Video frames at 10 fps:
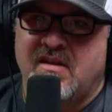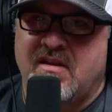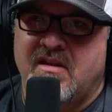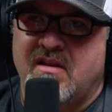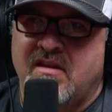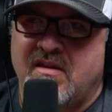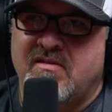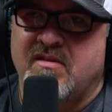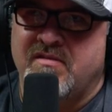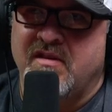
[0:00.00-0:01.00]
different.
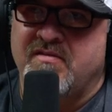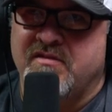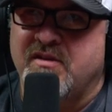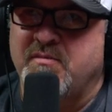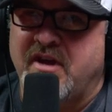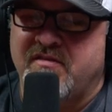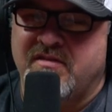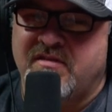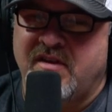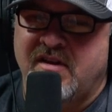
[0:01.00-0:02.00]
Just different, something they
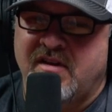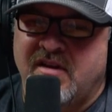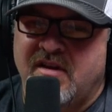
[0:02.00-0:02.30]
haven't seen. Little,